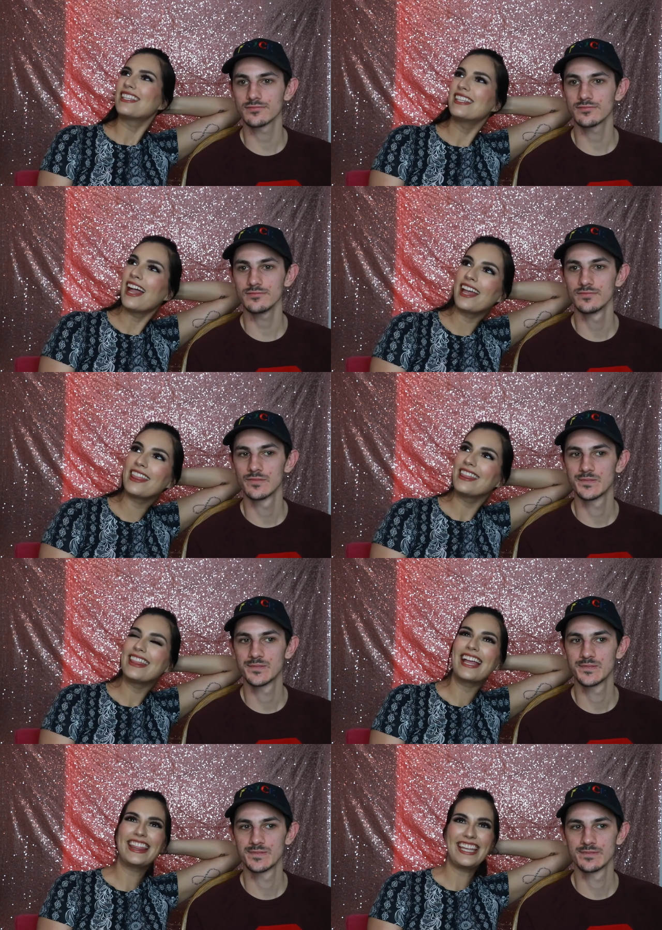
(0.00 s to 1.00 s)
Speaker 1: Not
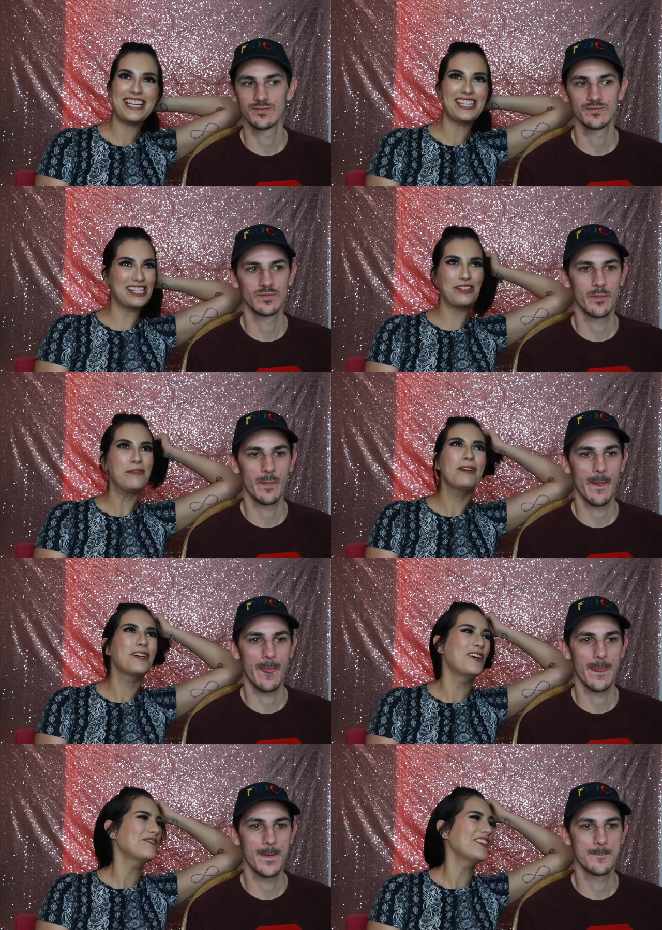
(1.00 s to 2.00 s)
nothing super
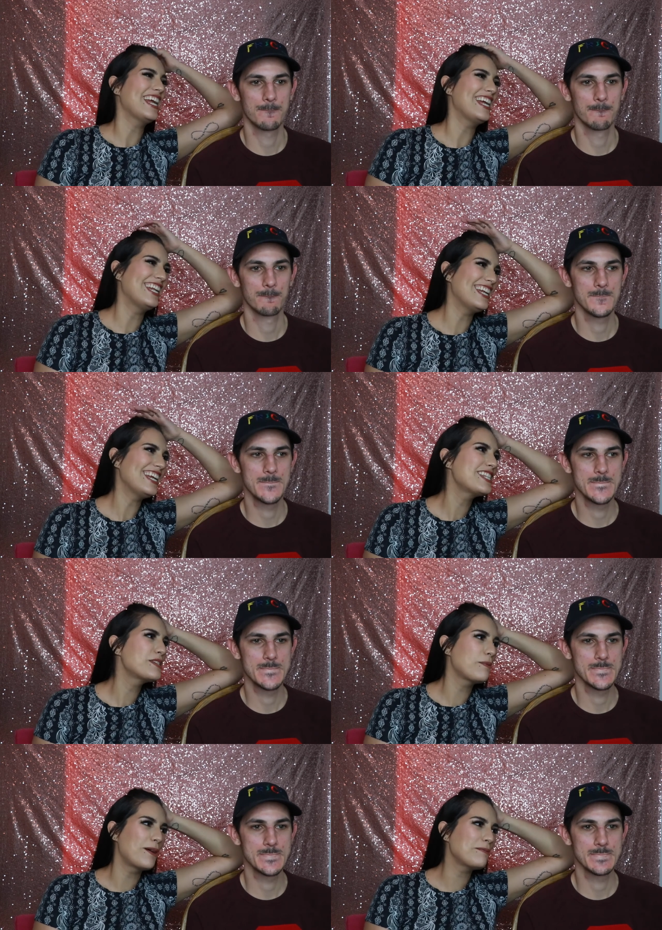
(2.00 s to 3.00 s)
complicated. It's
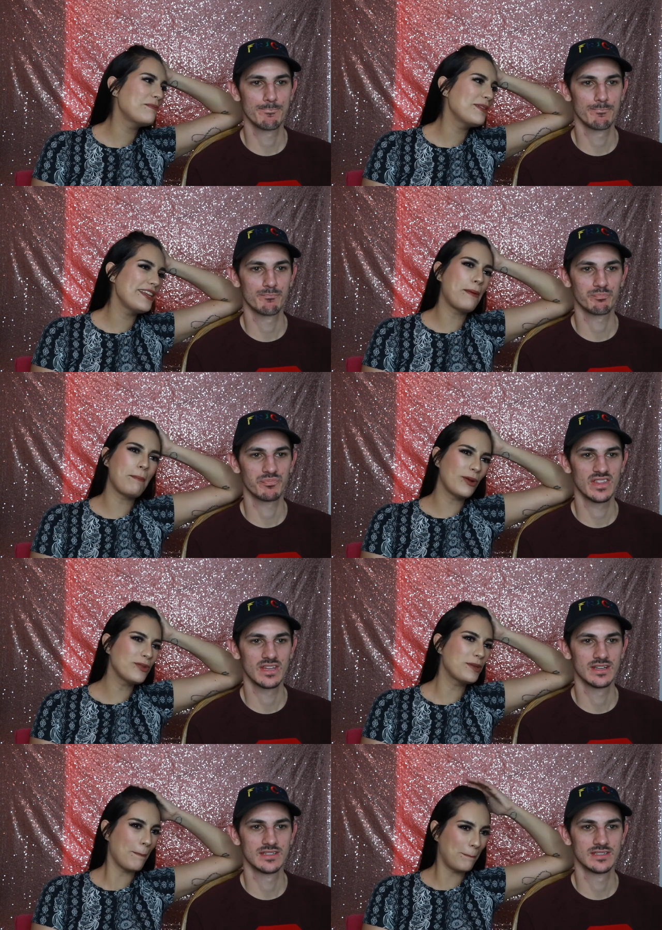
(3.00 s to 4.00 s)
probably the most
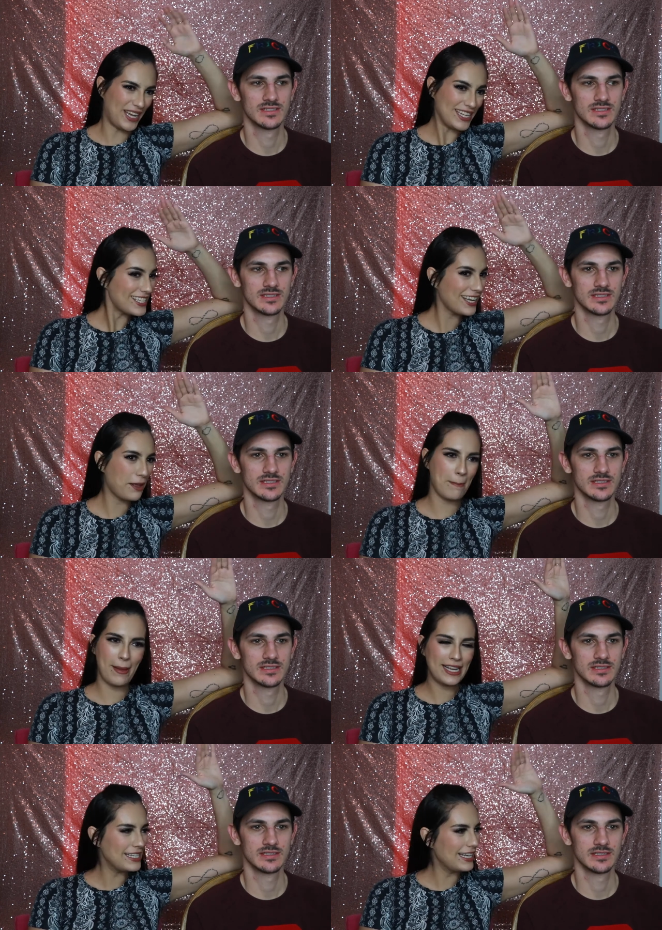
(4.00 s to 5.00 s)
basic
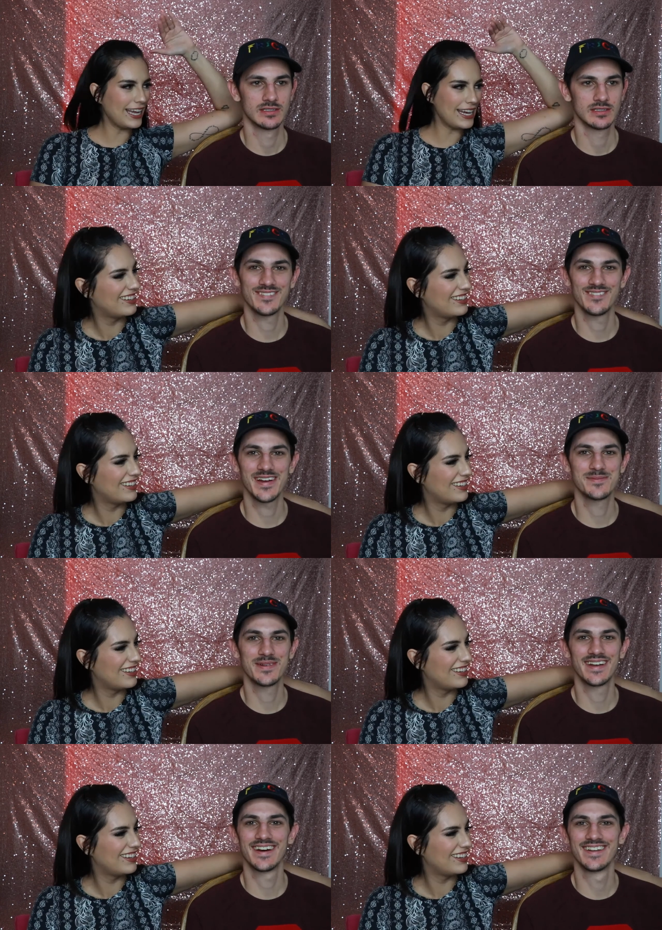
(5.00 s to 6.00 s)
Mexican.
Speaker 2: Why am I
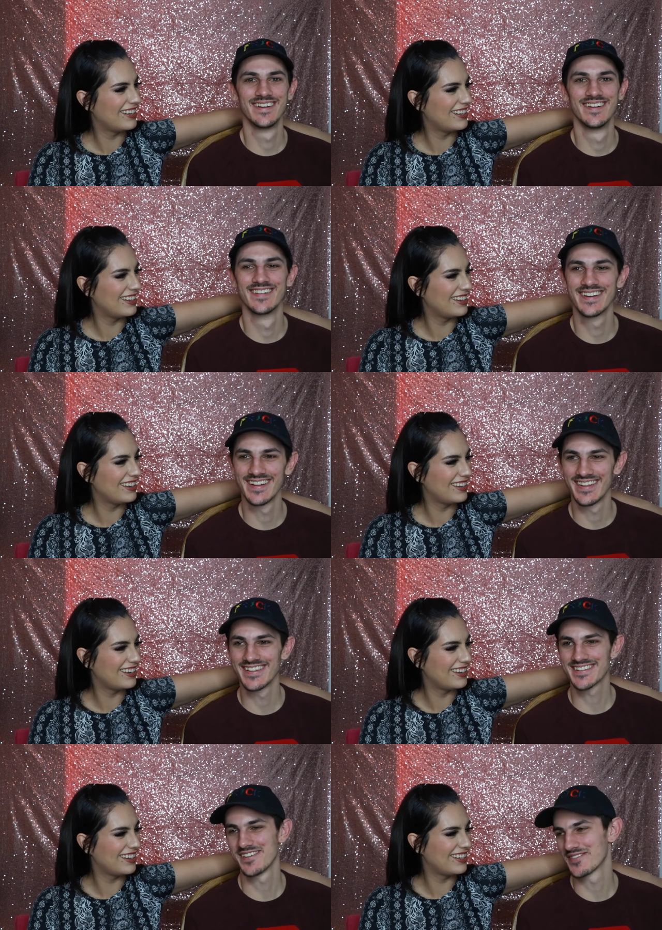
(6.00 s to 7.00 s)
not knowing it? This
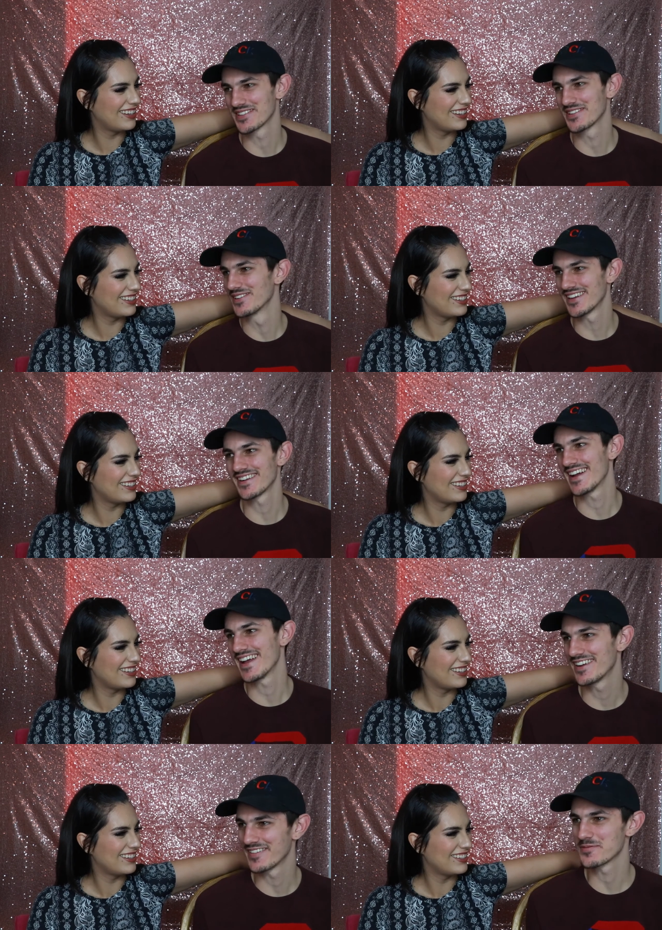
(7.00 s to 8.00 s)
stuff just goes out of your head
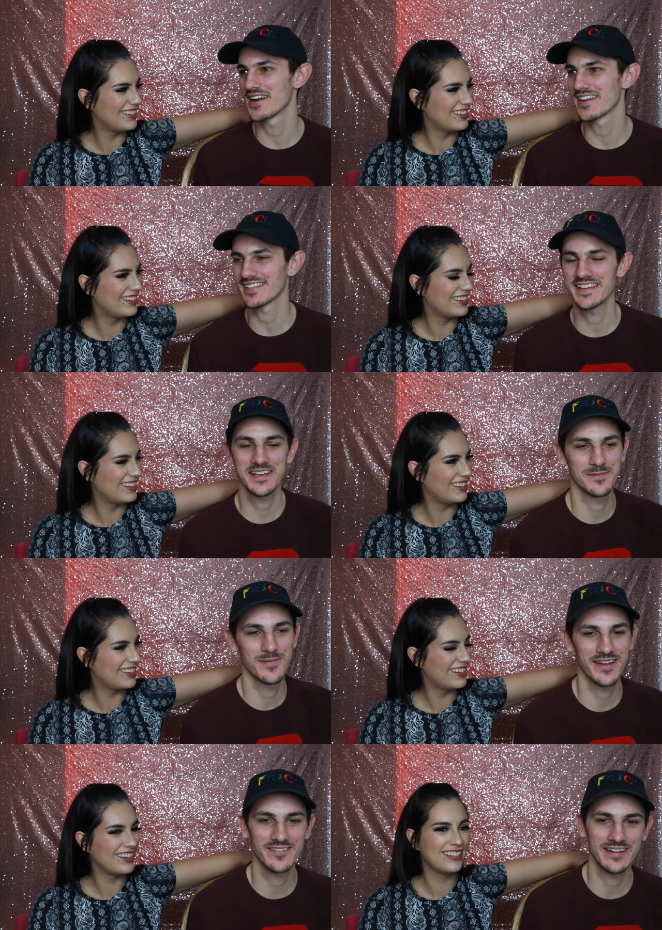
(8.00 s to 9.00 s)
when I'm trying to think and I'm not
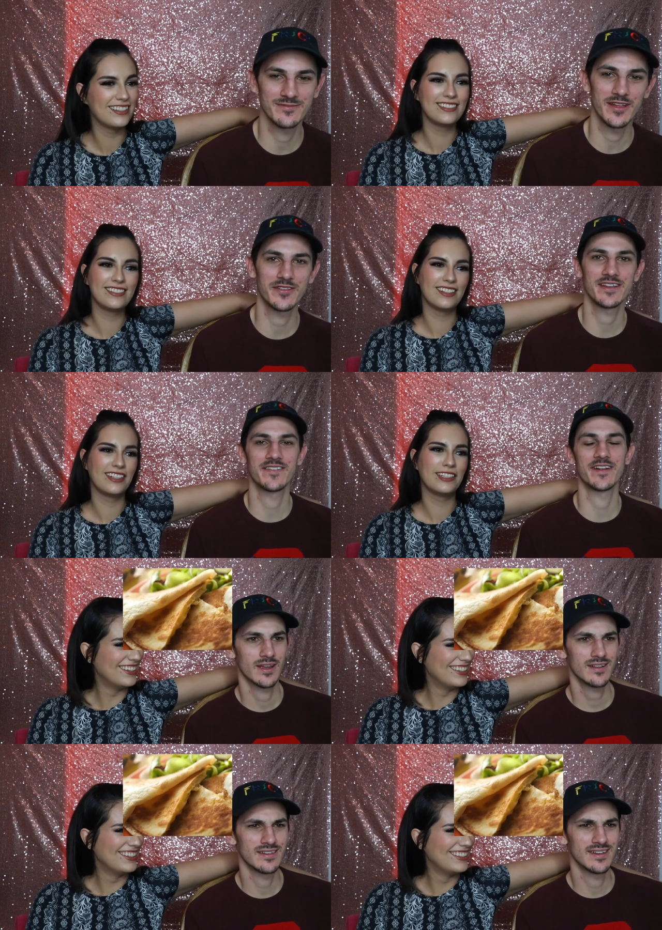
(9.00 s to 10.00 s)
even having nothing in there.
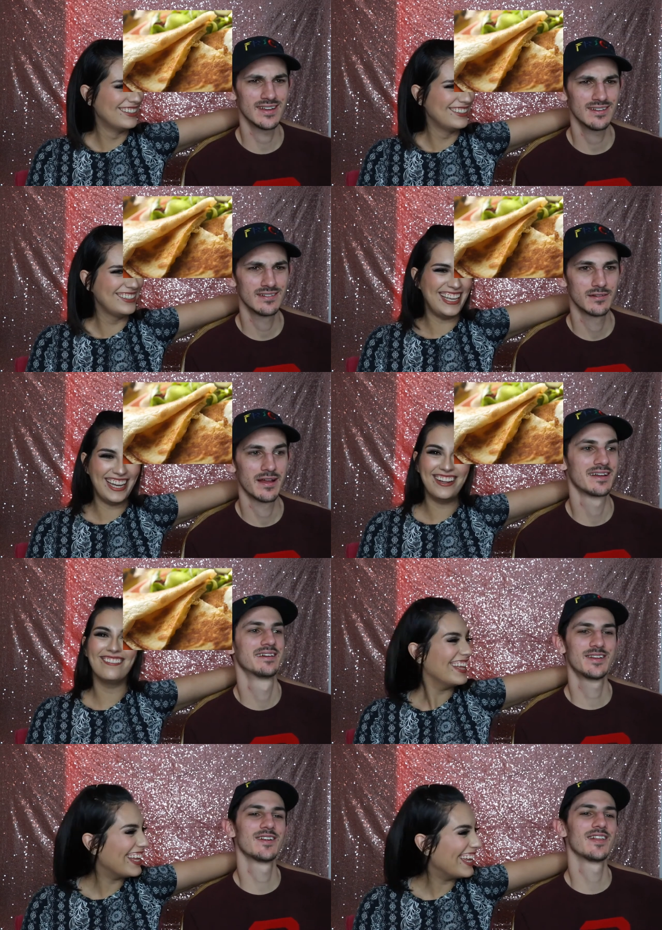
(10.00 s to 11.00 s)
Quesadilla? Yep. You're